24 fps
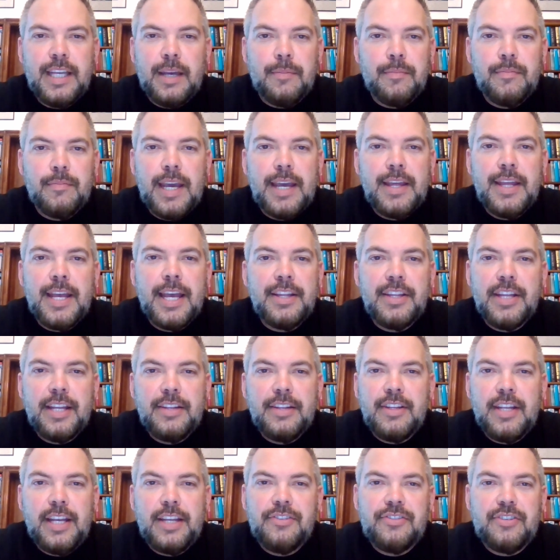Yeah. So,
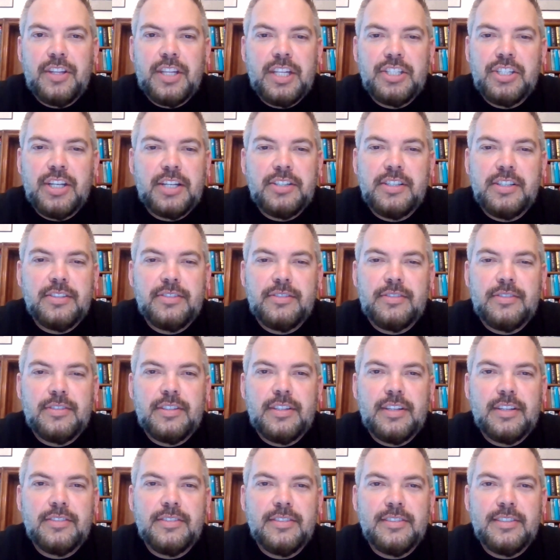and so the judge
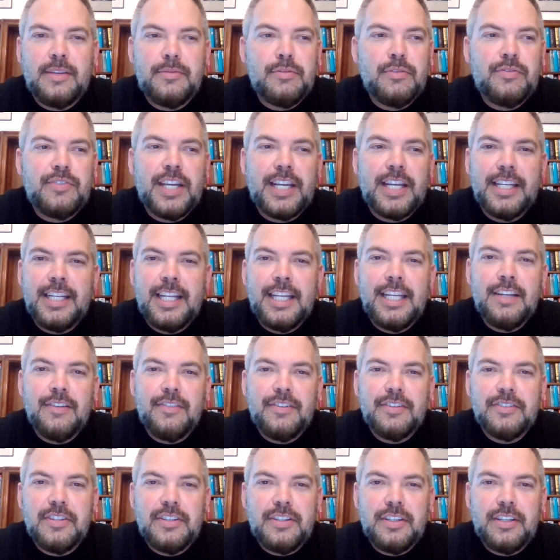doesn't seem to have taken any of
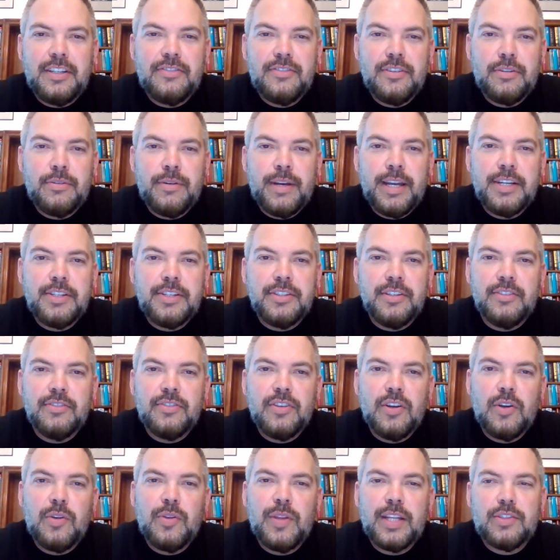this into consideration.
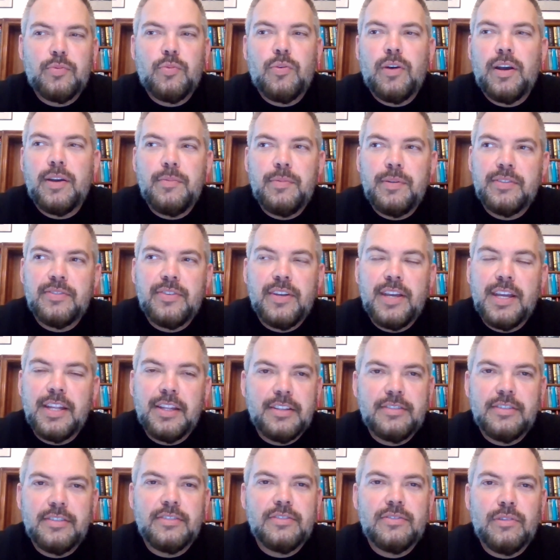So that's why we're saying
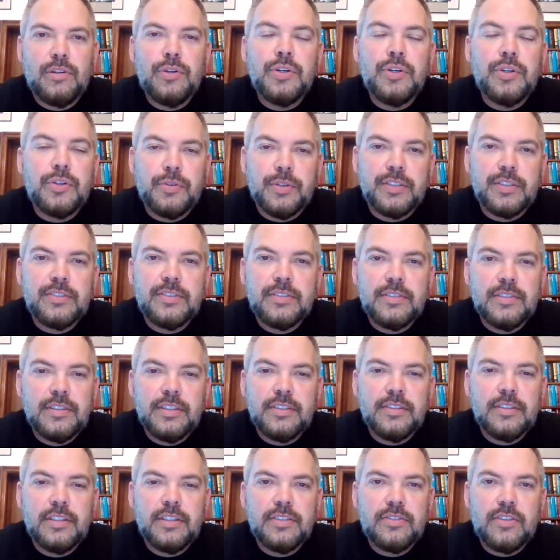this is ludicrous,
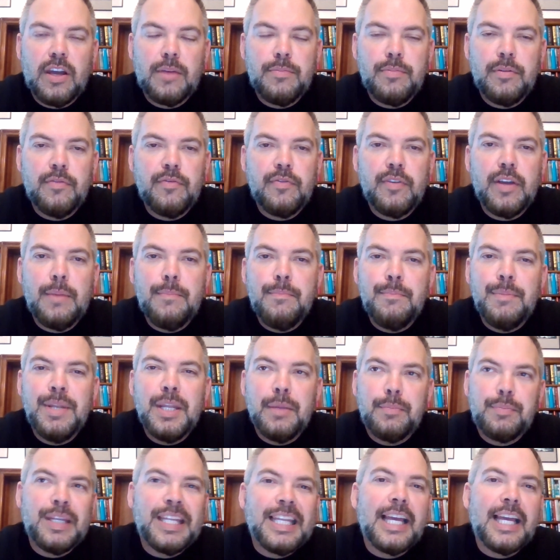this type of
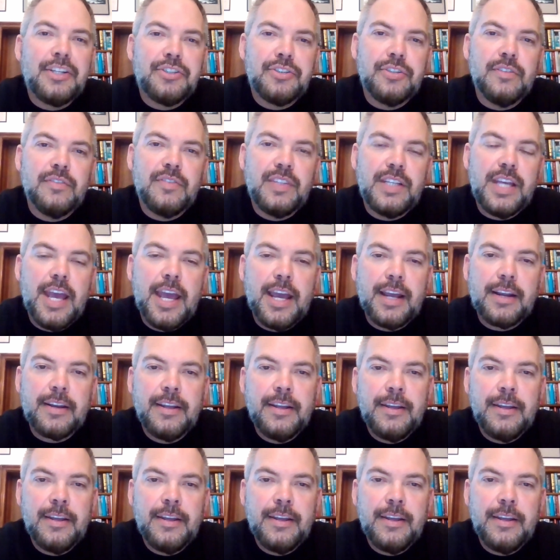manipulation of the act.